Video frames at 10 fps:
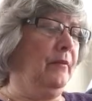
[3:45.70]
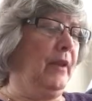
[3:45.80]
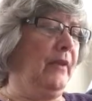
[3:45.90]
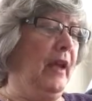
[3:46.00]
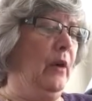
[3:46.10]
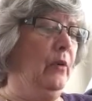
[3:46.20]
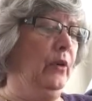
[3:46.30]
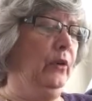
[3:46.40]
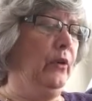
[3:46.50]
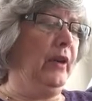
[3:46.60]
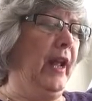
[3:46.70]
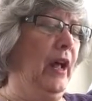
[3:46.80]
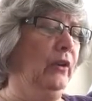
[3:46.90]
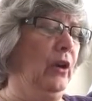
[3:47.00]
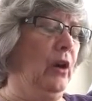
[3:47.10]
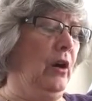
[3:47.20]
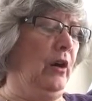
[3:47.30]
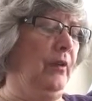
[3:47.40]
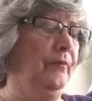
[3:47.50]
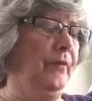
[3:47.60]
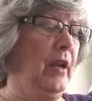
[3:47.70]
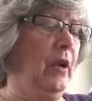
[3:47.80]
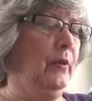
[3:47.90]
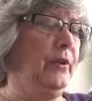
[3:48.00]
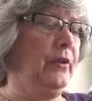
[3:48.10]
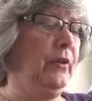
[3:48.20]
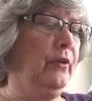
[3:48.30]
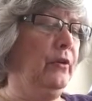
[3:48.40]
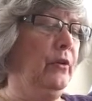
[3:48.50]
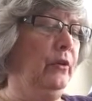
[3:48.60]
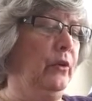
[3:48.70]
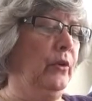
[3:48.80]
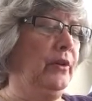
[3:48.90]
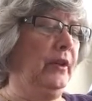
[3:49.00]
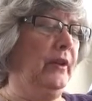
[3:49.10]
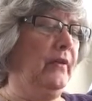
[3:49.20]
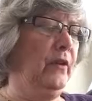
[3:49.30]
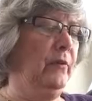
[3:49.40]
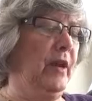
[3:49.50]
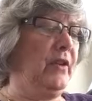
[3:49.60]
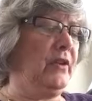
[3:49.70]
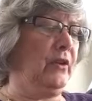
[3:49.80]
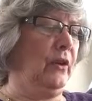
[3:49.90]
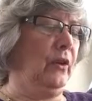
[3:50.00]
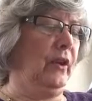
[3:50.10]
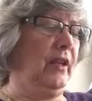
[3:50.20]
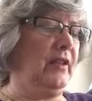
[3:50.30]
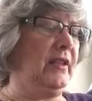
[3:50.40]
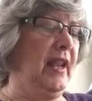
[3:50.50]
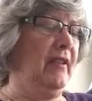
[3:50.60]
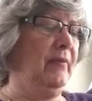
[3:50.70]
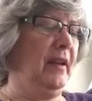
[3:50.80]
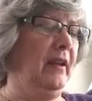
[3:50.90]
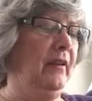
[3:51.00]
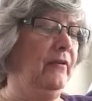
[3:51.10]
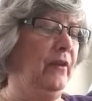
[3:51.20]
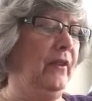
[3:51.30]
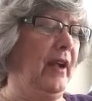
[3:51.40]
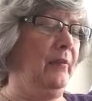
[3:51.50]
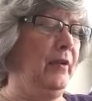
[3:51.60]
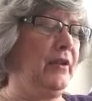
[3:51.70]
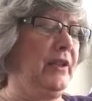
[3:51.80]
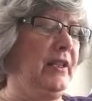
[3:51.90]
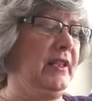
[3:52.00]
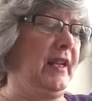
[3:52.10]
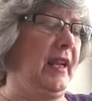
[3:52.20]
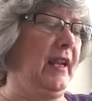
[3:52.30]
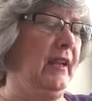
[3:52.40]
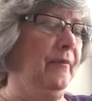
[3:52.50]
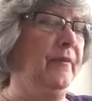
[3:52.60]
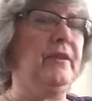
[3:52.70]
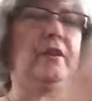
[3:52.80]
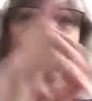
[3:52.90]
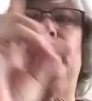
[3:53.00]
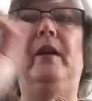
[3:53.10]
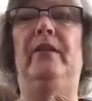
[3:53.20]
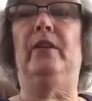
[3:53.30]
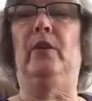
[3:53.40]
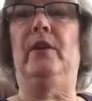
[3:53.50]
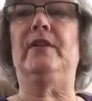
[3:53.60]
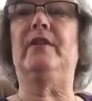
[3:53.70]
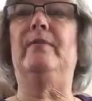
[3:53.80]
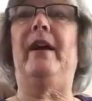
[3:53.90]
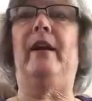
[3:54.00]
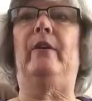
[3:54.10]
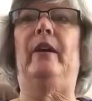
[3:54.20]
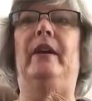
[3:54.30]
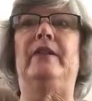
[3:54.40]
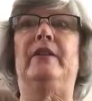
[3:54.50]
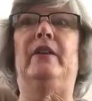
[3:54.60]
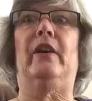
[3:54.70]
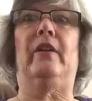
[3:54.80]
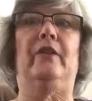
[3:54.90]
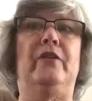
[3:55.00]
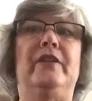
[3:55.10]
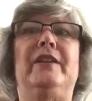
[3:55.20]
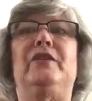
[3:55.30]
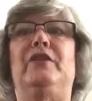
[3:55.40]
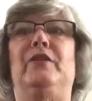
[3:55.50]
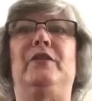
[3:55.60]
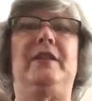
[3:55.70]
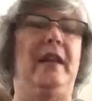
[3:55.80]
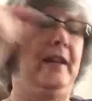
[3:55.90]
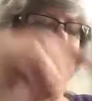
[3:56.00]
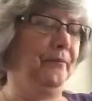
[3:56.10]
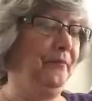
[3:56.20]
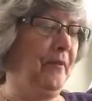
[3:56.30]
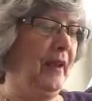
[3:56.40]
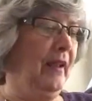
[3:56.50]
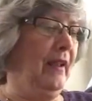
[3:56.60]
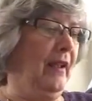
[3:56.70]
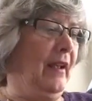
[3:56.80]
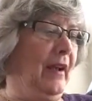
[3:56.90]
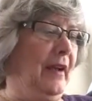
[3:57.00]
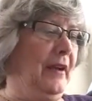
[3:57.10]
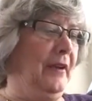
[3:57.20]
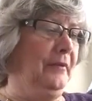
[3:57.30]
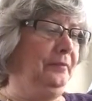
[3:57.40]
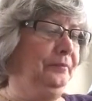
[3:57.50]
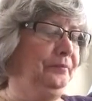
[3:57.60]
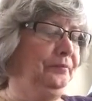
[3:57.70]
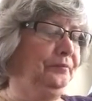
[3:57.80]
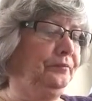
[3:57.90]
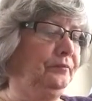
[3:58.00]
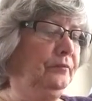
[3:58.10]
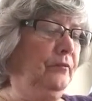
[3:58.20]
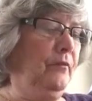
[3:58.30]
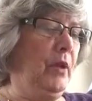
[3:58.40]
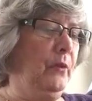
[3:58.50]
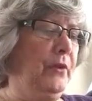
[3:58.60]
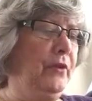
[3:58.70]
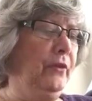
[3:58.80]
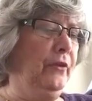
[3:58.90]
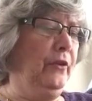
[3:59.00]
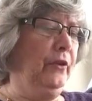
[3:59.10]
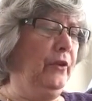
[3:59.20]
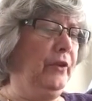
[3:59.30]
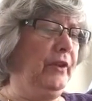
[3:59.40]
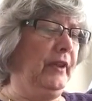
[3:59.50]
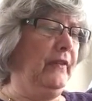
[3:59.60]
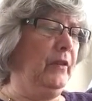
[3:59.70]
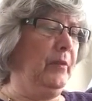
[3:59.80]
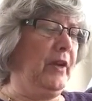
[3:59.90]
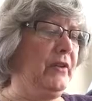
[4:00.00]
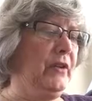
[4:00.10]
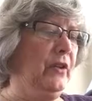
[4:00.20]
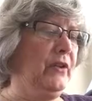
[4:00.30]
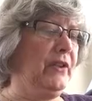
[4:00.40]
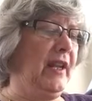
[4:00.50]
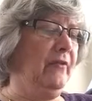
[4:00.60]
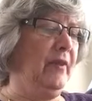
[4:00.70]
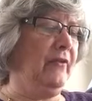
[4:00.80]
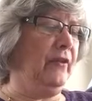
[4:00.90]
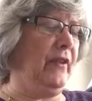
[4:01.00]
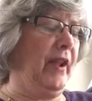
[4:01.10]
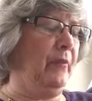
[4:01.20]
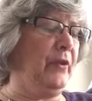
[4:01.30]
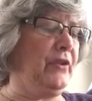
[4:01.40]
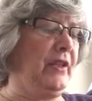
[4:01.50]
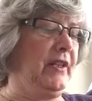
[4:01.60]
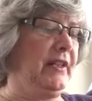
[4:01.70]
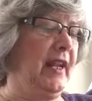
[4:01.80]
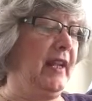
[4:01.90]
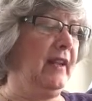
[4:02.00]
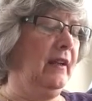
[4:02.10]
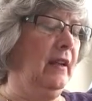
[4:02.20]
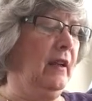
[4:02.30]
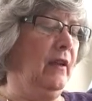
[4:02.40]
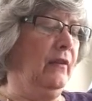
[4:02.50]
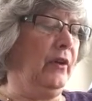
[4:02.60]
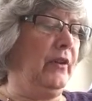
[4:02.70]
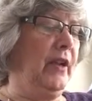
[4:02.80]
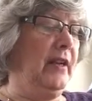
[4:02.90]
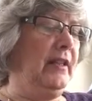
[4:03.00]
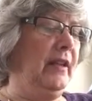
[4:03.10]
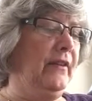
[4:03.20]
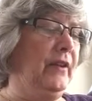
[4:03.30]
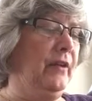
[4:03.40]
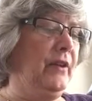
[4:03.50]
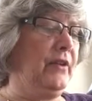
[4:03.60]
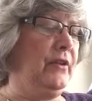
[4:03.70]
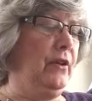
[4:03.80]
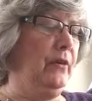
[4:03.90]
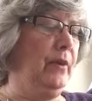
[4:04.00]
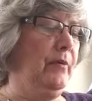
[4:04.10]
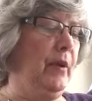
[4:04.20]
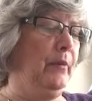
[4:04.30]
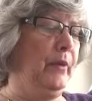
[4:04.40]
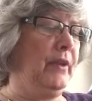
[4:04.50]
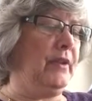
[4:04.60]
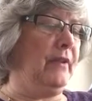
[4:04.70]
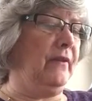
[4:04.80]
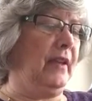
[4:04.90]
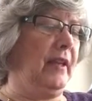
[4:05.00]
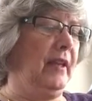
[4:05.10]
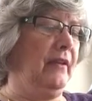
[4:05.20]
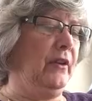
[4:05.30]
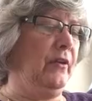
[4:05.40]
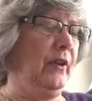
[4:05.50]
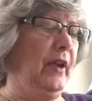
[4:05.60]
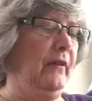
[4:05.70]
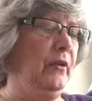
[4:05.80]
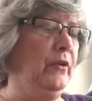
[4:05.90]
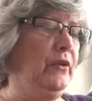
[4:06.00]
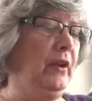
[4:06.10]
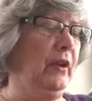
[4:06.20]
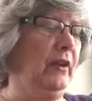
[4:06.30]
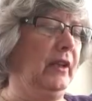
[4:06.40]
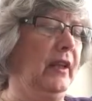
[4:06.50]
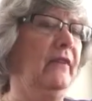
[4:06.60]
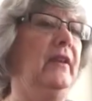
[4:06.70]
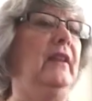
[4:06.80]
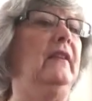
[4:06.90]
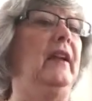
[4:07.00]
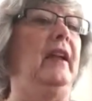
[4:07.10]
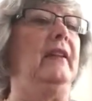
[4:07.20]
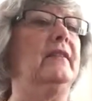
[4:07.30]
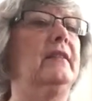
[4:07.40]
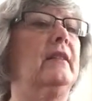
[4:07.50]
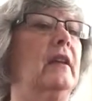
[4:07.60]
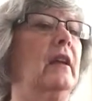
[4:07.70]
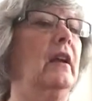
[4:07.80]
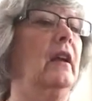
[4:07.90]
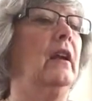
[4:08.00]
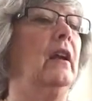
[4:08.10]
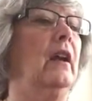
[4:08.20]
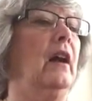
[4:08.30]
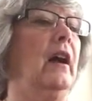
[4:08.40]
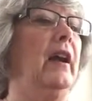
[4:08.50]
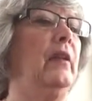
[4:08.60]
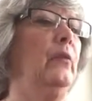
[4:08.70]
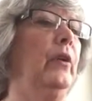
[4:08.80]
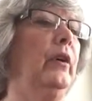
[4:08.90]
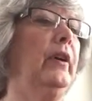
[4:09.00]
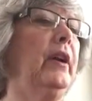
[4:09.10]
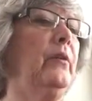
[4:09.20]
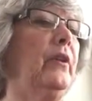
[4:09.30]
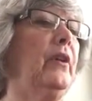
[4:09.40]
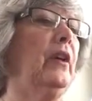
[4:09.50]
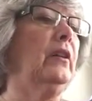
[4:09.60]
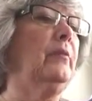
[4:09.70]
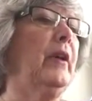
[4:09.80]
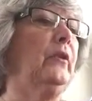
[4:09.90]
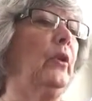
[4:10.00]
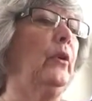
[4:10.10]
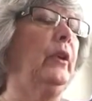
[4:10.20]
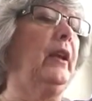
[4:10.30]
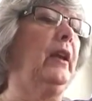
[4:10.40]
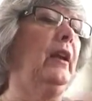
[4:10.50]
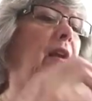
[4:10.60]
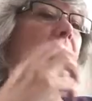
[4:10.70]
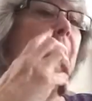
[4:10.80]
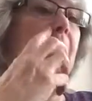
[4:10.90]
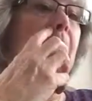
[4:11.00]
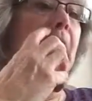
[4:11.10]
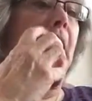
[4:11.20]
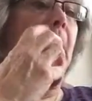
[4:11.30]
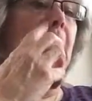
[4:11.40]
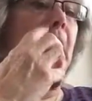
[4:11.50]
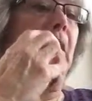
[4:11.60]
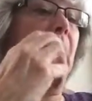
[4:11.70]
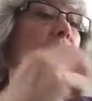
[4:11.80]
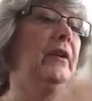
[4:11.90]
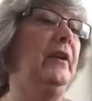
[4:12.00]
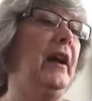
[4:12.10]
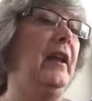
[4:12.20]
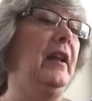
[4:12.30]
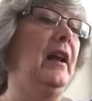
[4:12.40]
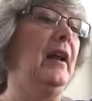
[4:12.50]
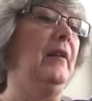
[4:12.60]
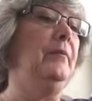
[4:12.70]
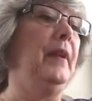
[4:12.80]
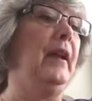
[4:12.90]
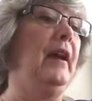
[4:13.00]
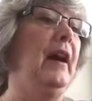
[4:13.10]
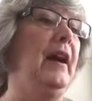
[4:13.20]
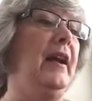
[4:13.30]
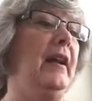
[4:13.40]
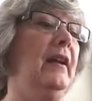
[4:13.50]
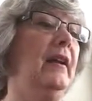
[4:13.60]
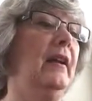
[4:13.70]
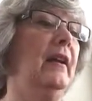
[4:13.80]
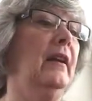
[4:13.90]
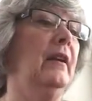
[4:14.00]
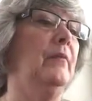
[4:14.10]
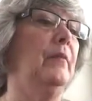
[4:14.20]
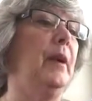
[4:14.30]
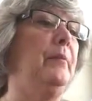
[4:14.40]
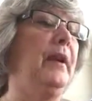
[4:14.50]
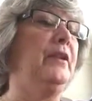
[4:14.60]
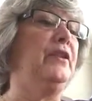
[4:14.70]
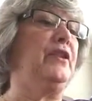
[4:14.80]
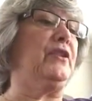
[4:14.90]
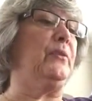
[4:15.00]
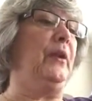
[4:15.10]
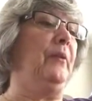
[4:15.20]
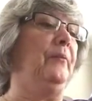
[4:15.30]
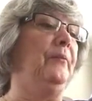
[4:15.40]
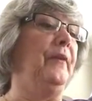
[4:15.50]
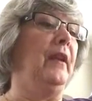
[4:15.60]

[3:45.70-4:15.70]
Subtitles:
But thou, O Lord, how long? Return, O Lord, deliver my soul, and save me for thy mercy's sake." Sorry about the noise in the background. It's the gardeners. It's Tuesday. "Return, O Lord, deliver soul, save me for thy mercy's sake. For in thy death there is no remembrance of thee in the grave. Who shall give thee thanks? I am weary with all of my groaning. All the night make I my bed to swim.